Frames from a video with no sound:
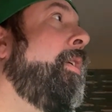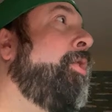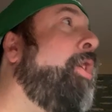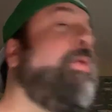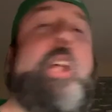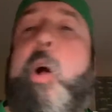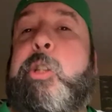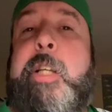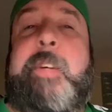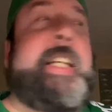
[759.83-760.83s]
Too
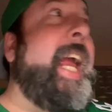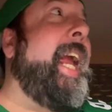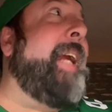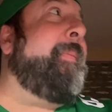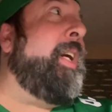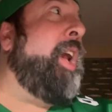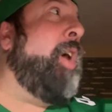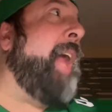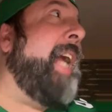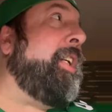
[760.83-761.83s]
close of a game,
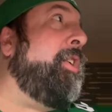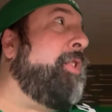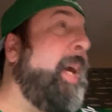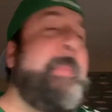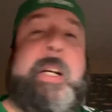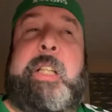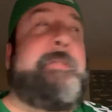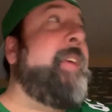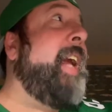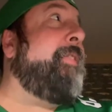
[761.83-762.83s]
that typically
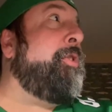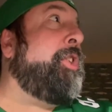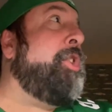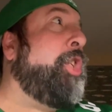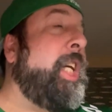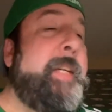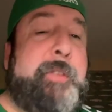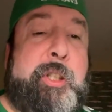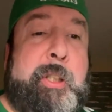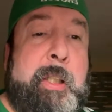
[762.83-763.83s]
favors the
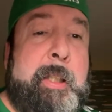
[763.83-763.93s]
Chiefs.